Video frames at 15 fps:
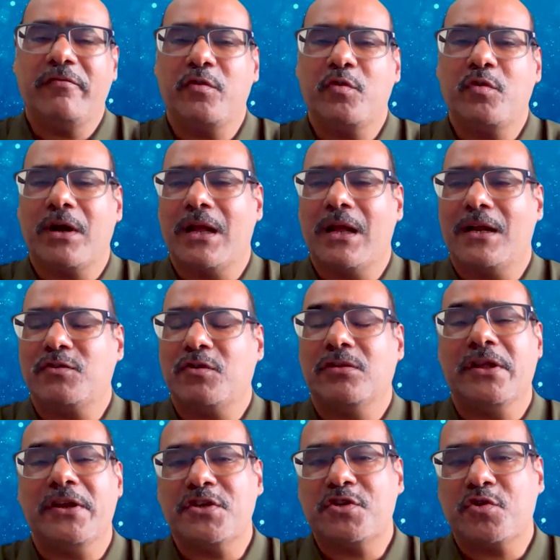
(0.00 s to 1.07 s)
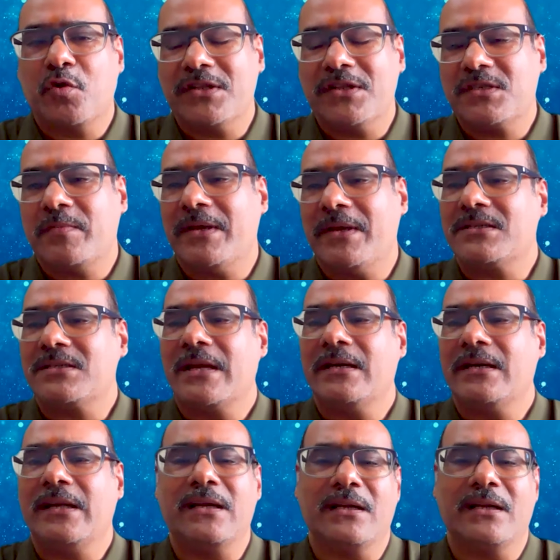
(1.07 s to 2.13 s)
few radars on the insurance space
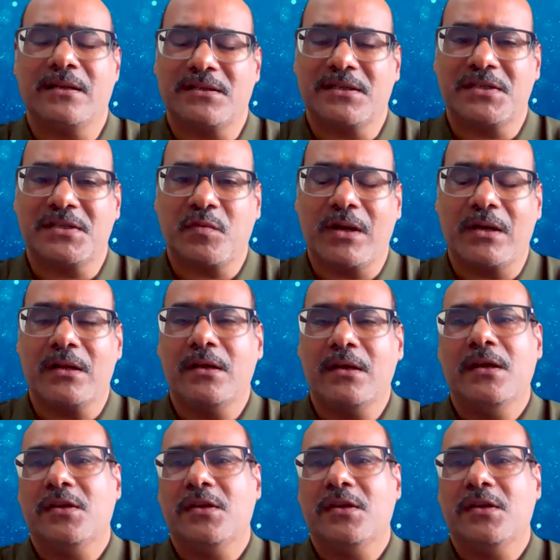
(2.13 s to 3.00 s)
and others as well.